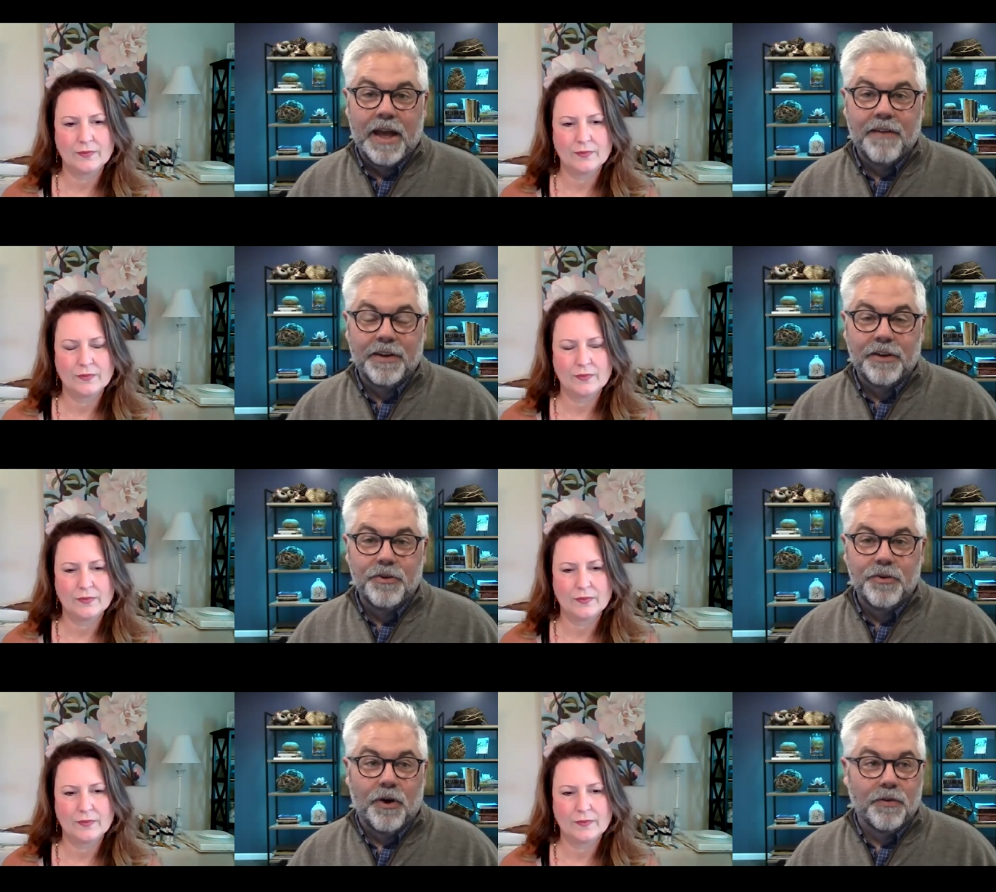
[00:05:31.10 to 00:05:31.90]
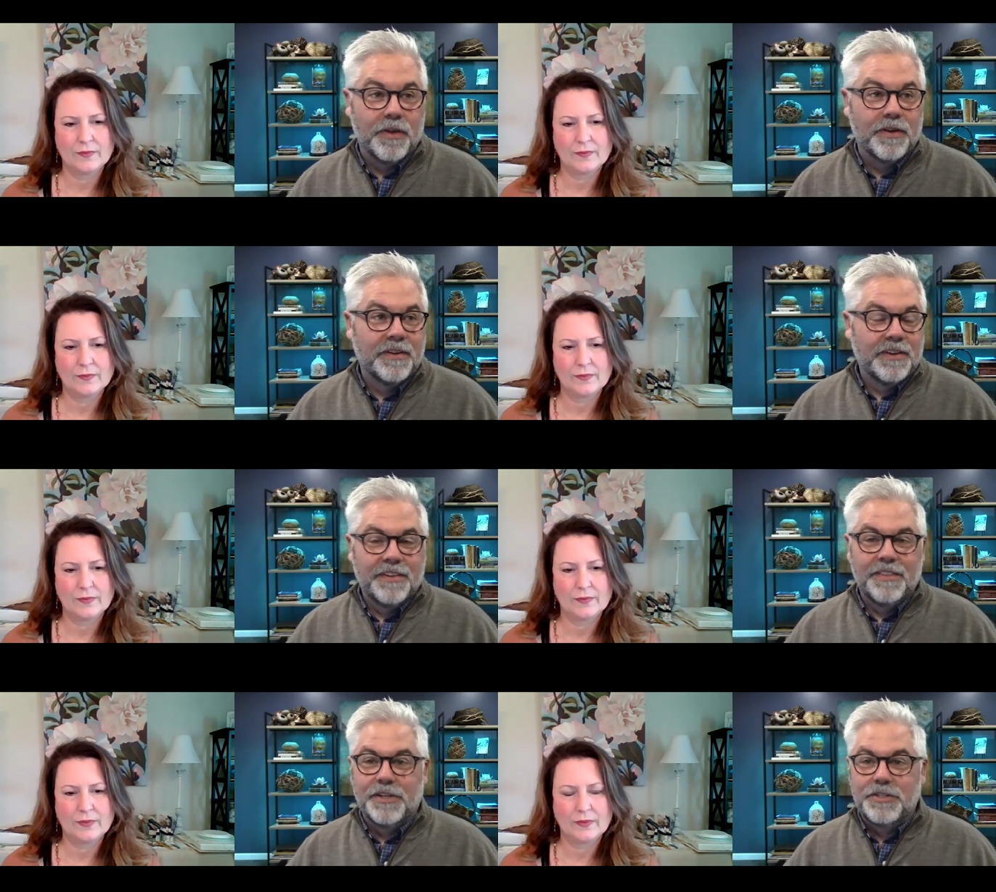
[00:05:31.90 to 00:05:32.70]
Speaker 1: having to do all the
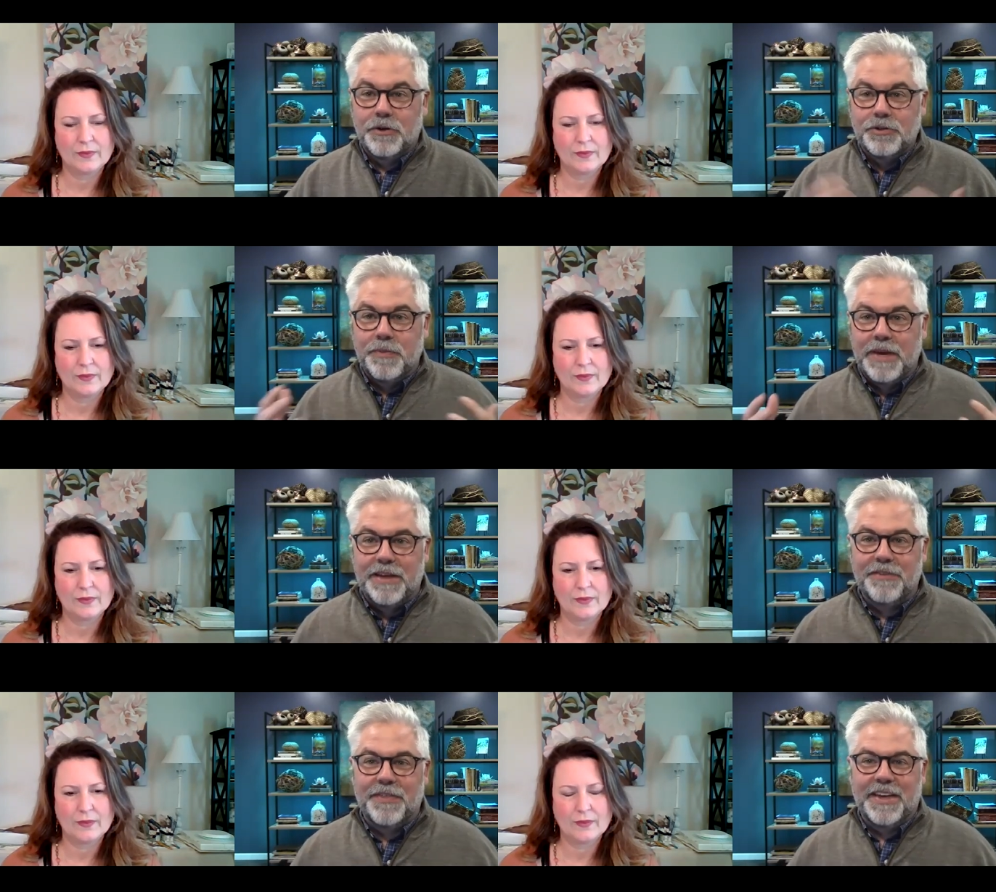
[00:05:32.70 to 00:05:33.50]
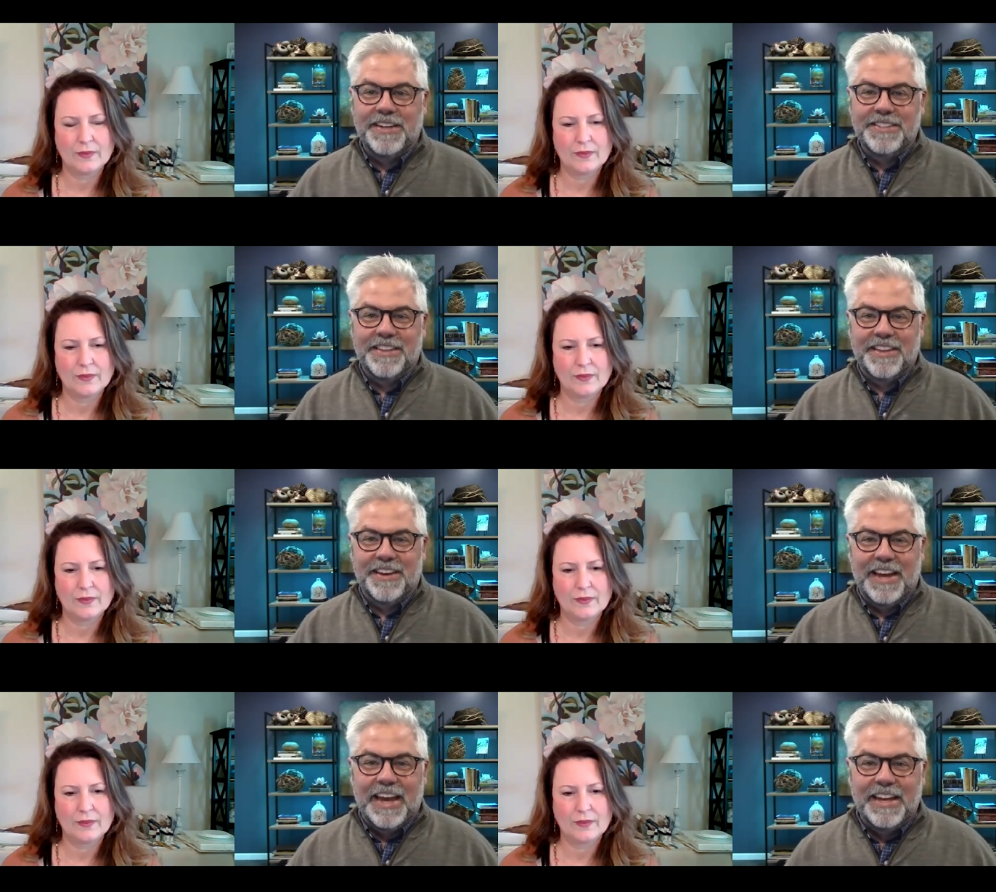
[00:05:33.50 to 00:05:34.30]
the social media things and
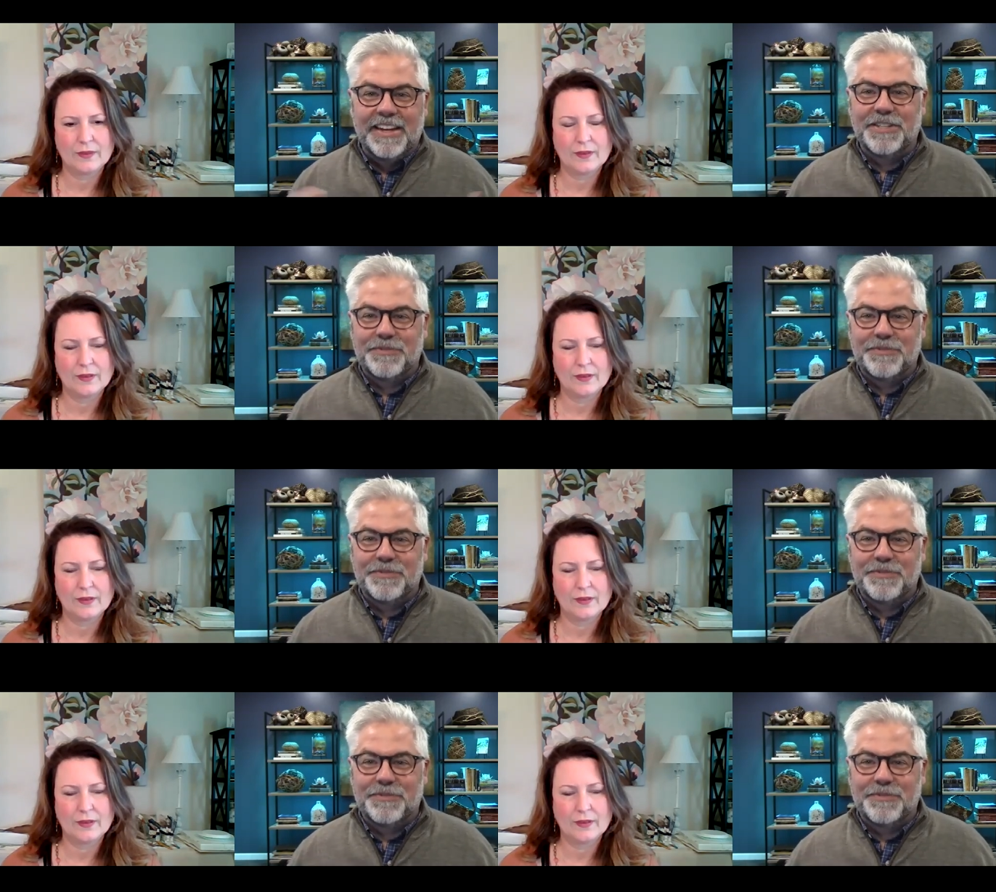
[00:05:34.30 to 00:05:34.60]
the endless